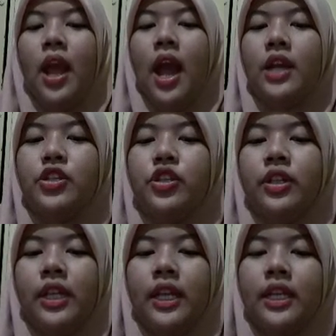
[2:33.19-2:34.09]

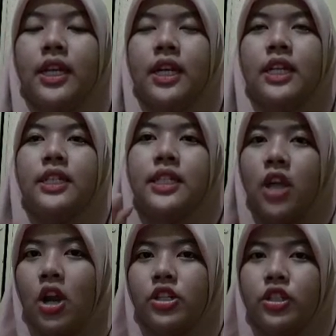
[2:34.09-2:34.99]
Actually, these
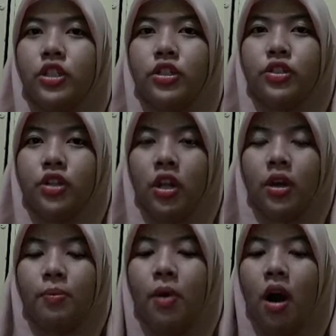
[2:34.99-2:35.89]
articles talk
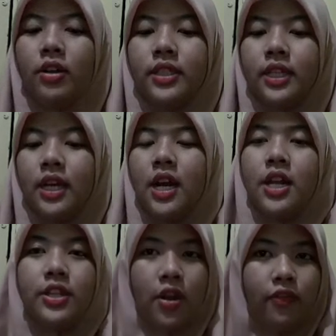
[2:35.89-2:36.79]
about the
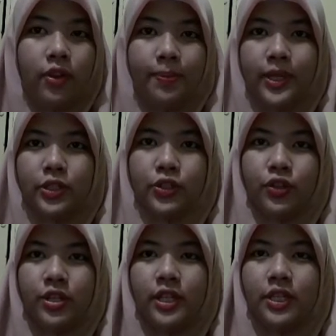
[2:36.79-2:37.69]
developing
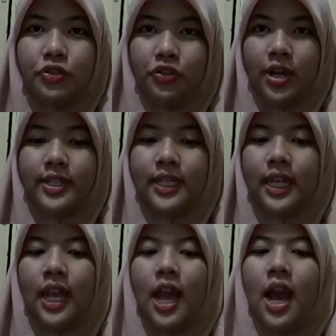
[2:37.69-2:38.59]
student literacy